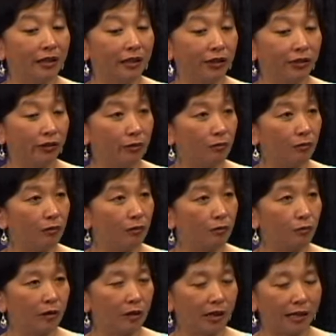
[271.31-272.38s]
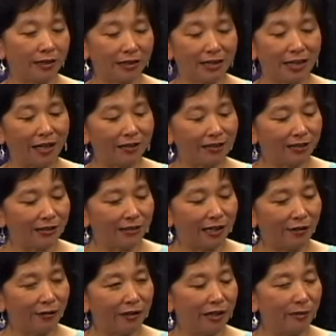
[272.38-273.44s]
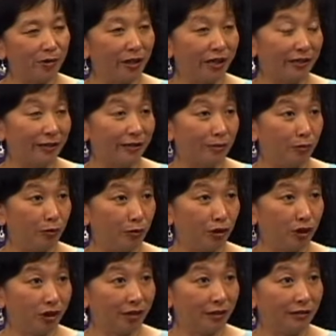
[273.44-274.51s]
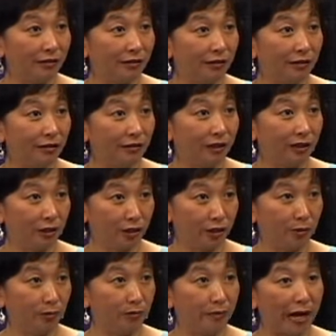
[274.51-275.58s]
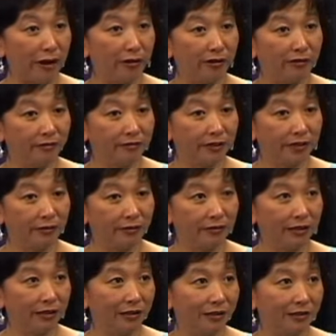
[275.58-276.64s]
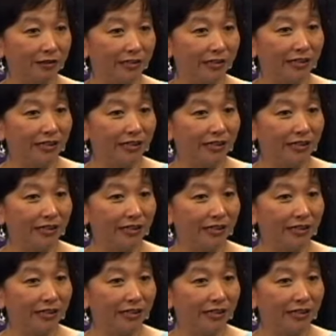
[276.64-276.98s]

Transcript: you know I just asked her how come you had an abortion you know because you're married and, and